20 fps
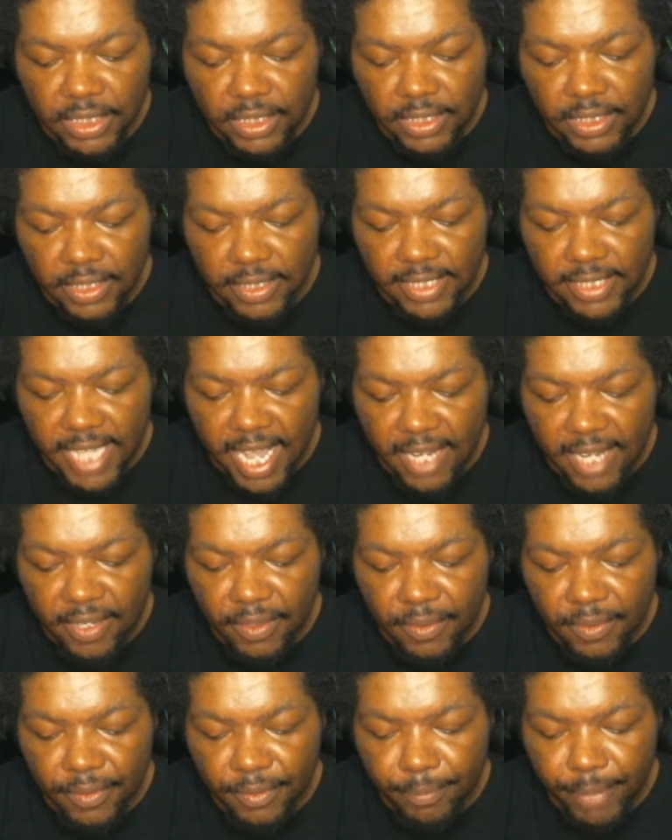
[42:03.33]
to
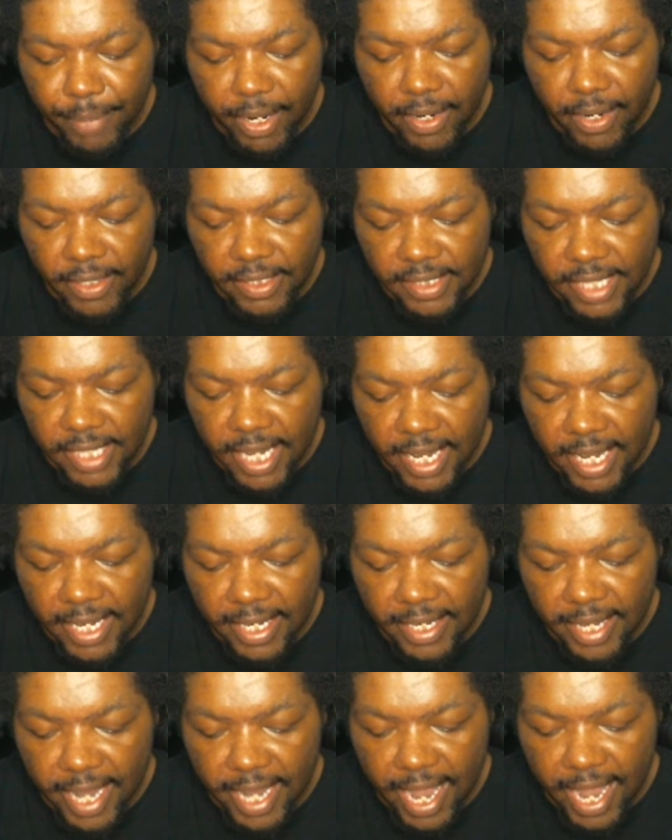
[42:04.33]
tackle
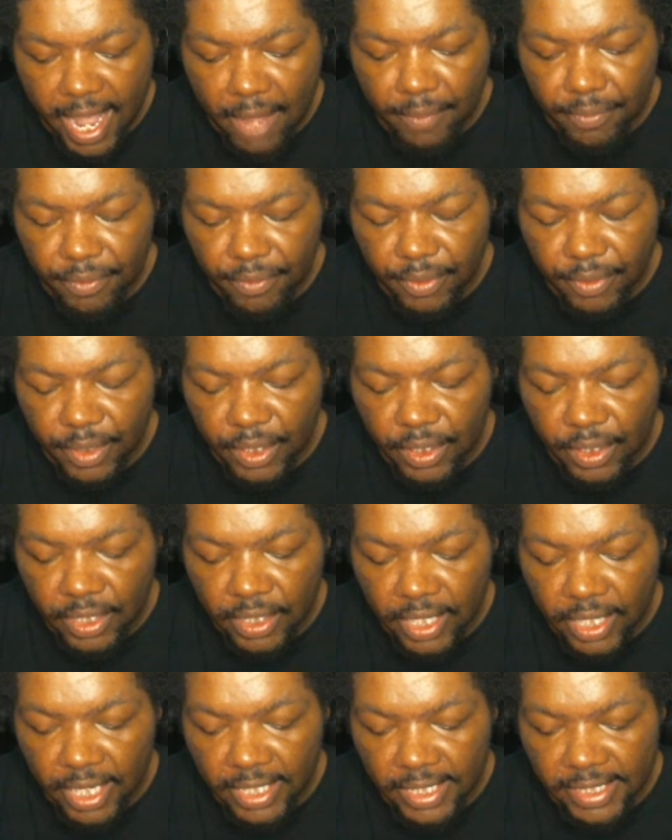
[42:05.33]
Parasite out the
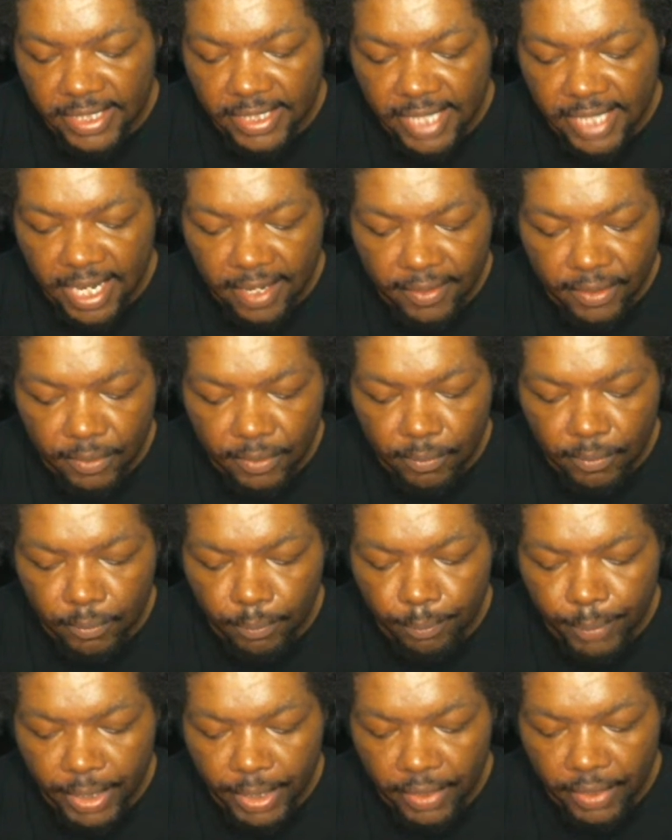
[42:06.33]
other side of the
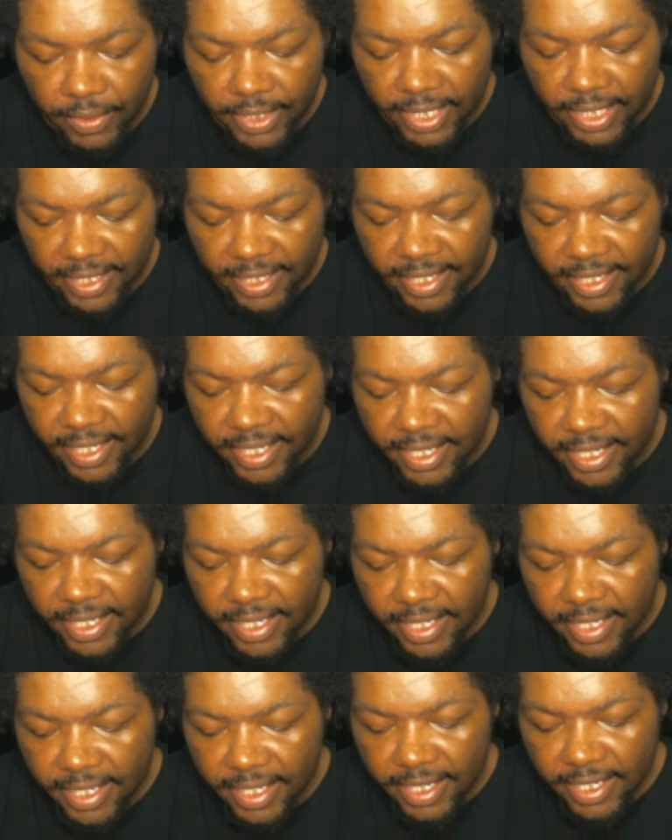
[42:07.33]
building,
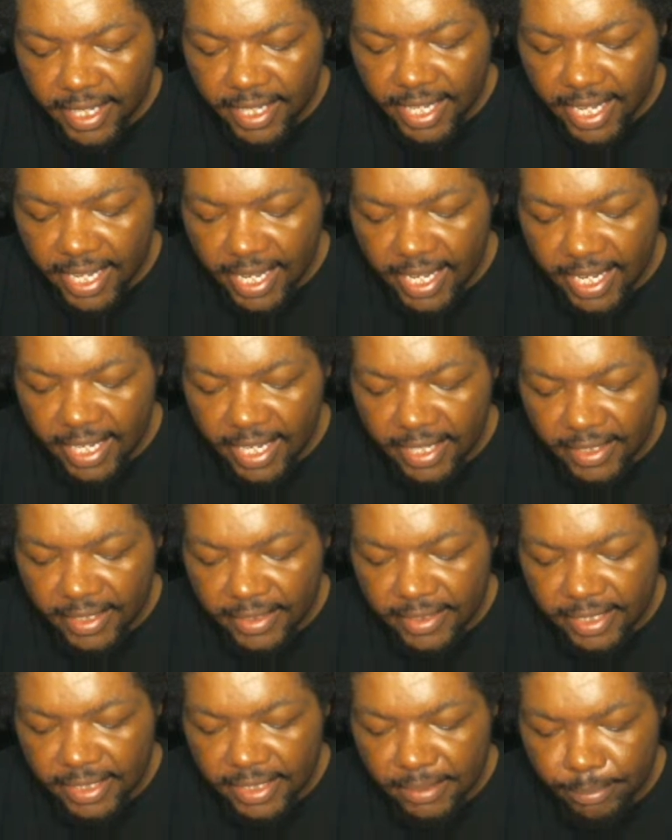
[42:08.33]

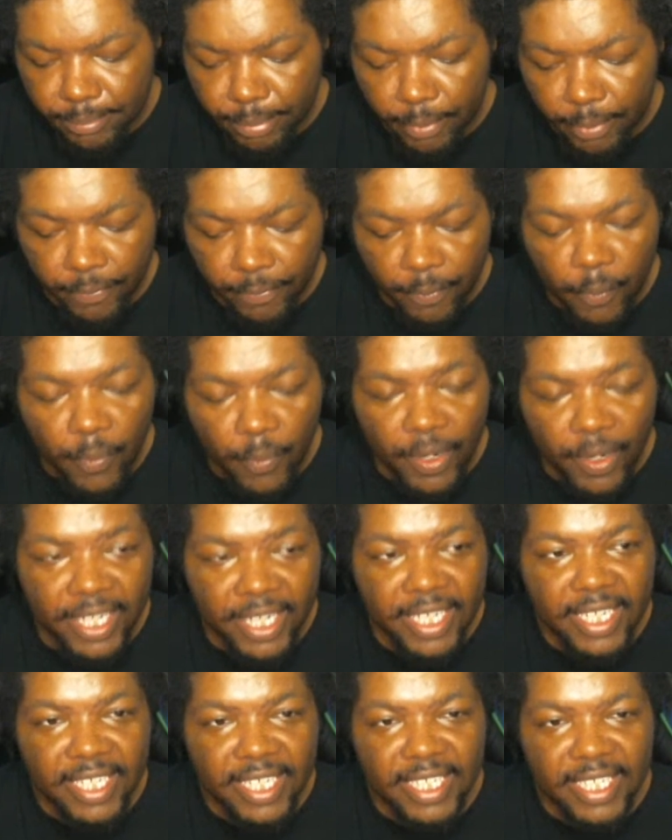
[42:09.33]
just before
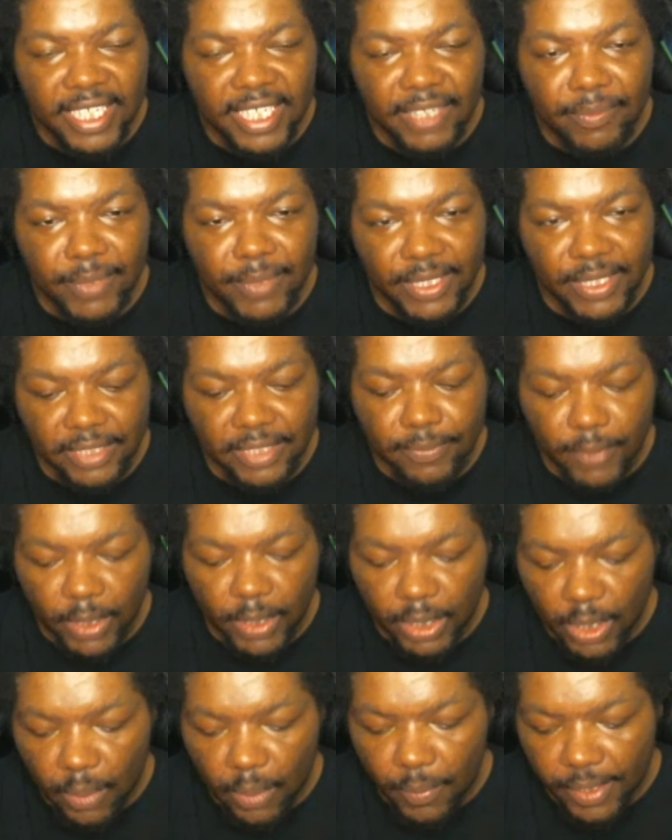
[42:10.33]
he reaches for
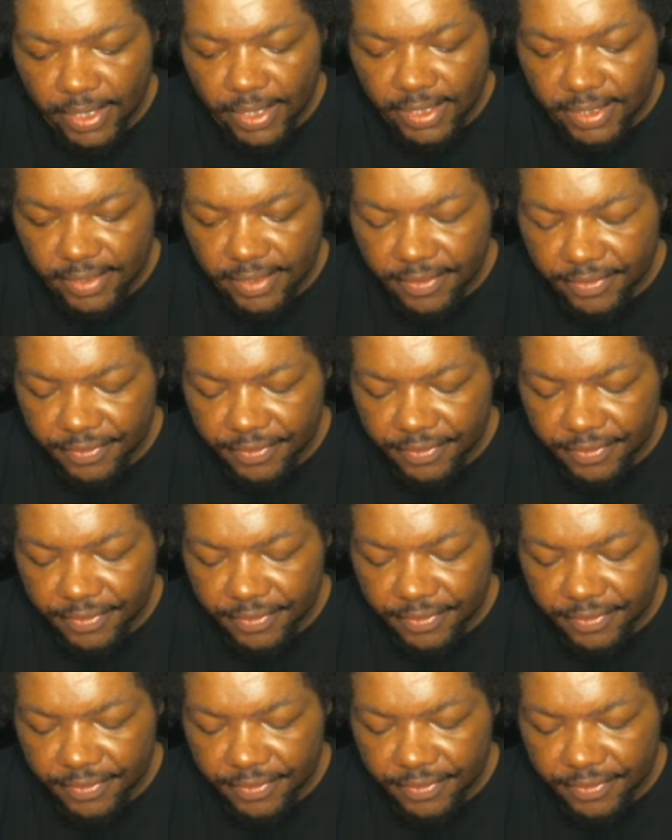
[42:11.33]
Lois.